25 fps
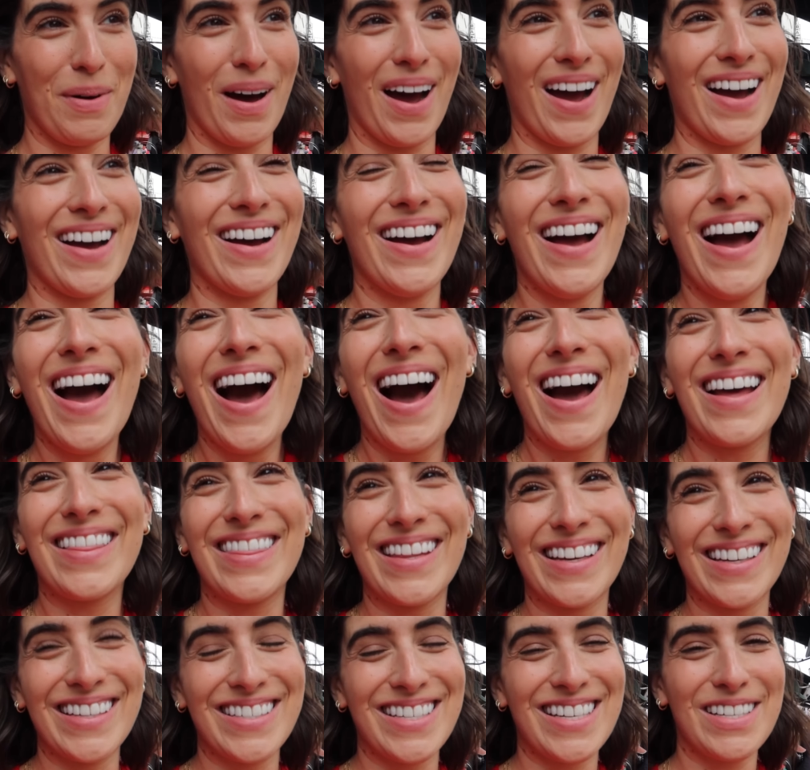But I
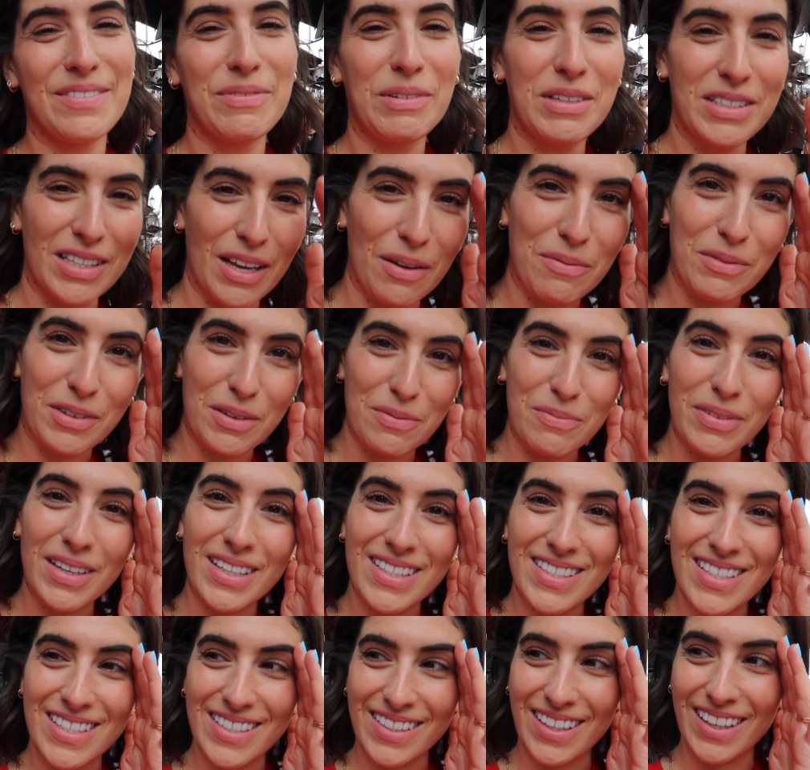think it's just because I'm
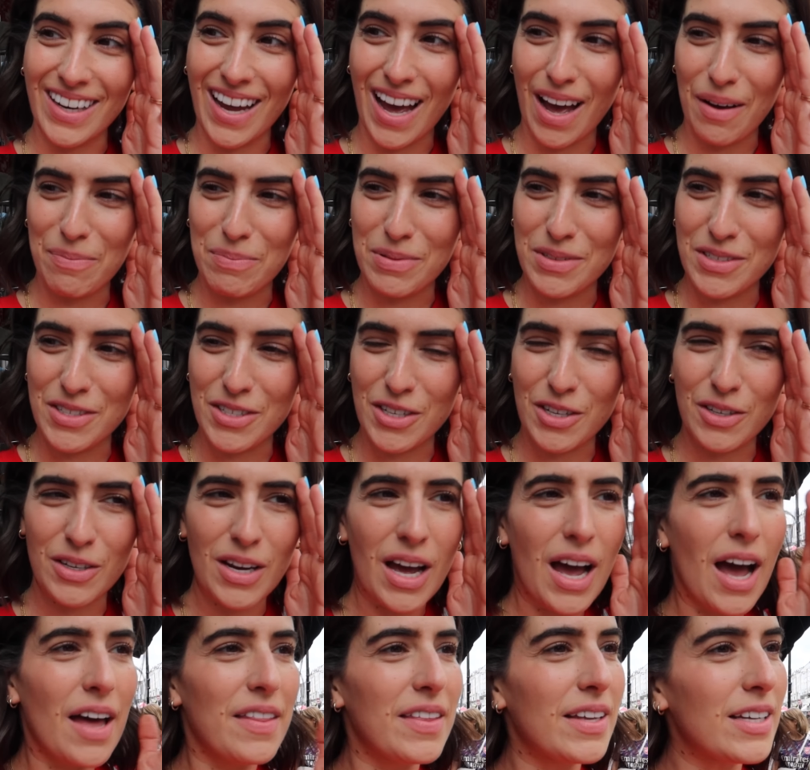convinced it's gonna happen soon.
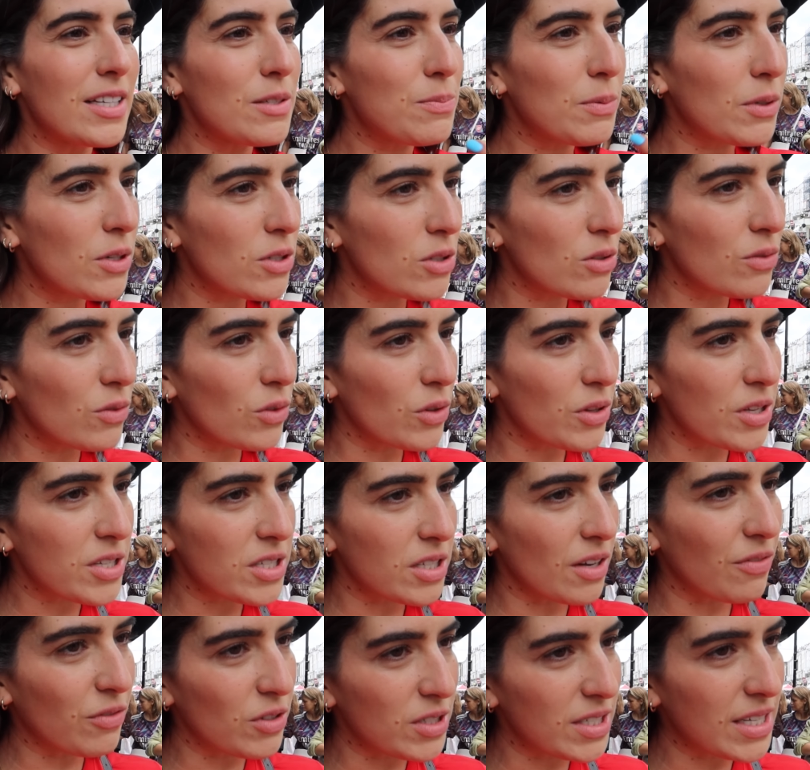I think it's because of all the
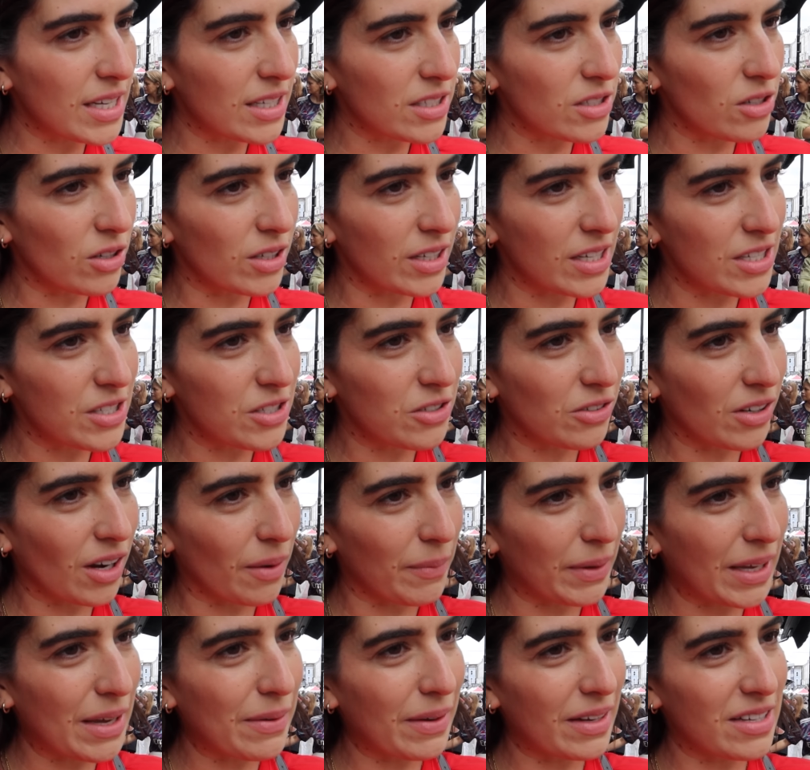stuff on TikTok and Instagram.
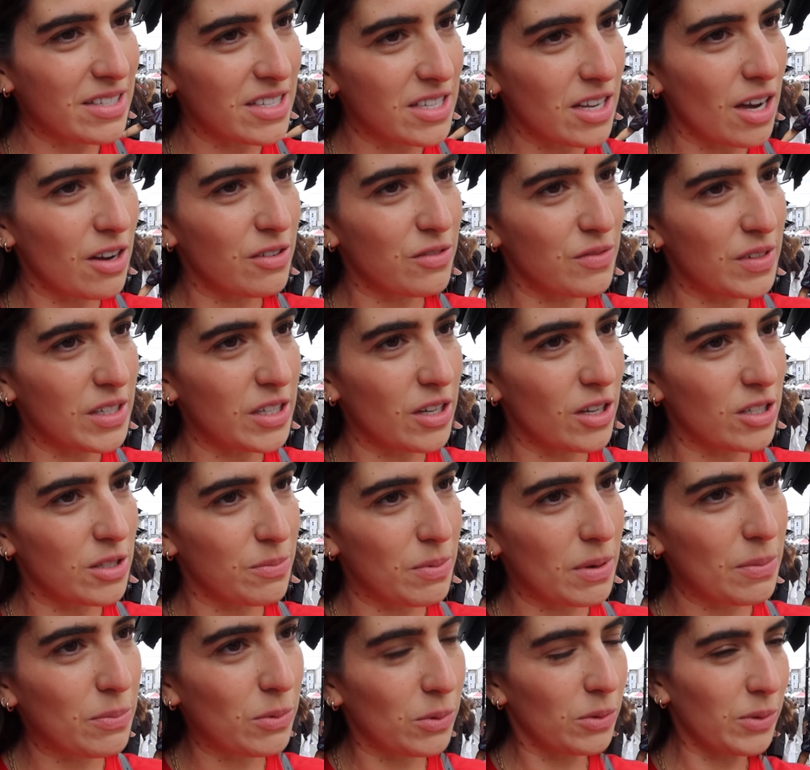I keep getting served videos yeah. of
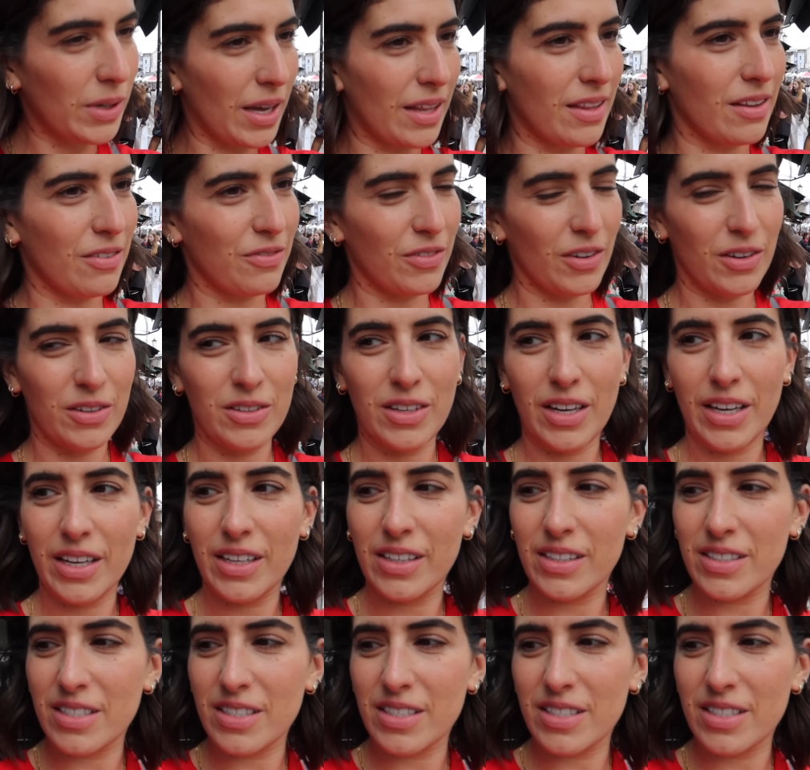people get their phone nicked.